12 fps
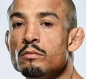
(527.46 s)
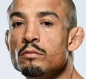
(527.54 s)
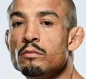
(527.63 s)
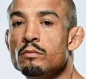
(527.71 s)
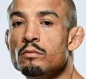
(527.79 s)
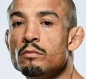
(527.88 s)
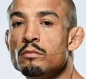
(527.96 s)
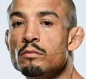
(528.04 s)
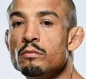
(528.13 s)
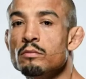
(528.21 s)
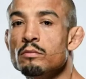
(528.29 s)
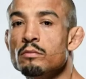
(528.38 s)

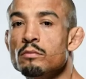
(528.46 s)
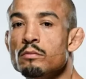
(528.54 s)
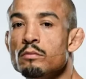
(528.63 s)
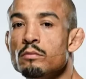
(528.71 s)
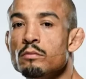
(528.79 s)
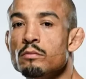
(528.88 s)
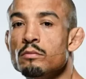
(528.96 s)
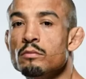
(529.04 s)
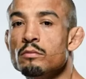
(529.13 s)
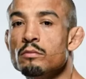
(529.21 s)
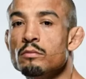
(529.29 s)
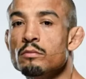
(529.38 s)

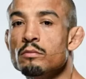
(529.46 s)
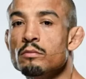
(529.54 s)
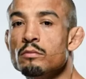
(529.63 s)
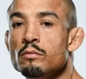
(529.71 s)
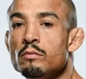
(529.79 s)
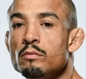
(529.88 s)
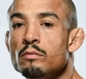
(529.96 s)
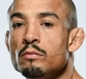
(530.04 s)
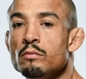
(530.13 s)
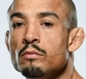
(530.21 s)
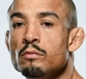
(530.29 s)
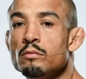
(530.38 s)

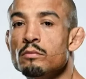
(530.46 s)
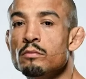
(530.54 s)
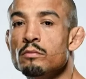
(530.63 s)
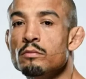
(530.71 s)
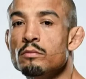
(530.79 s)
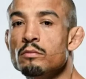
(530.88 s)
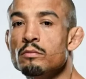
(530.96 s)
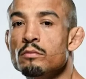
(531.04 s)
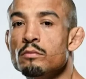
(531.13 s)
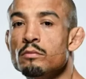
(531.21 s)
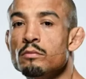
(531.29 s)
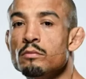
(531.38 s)

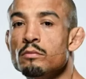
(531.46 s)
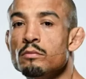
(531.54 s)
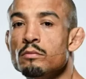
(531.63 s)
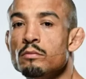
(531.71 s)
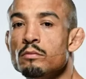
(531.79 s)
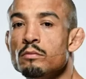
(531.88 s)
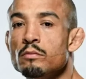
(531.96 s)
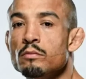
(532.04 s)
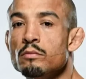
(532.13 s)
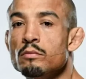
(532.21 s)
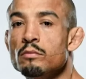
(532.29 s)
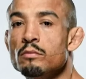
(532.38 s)

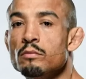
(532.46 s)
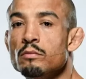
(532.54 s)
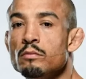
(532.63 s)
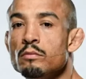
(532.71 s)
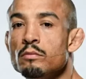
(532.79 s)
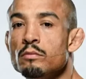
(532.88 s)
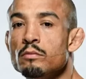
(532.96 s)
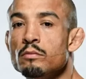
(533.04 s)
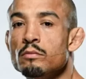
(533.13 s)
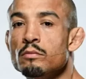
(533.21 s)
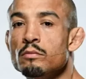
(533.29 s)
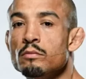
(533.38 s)

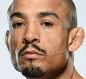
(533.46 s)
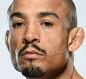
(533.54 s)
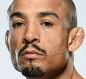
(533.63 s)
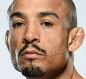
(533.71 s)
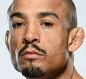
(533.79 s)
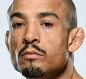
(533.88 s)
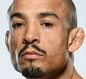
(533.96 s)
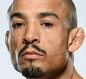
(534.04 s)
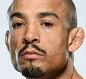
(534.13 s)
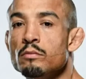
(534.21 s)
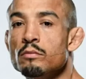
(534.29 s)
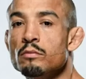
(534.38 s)

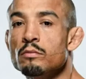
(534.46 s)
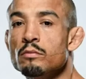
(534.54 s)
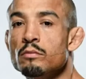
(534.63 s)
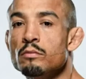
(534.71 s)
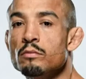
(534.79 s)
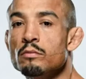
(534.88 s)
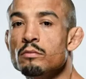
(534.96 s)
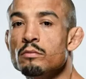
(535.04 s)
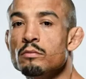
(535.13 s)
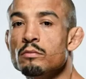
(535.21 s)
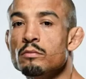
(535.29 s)
This person isn't speaking.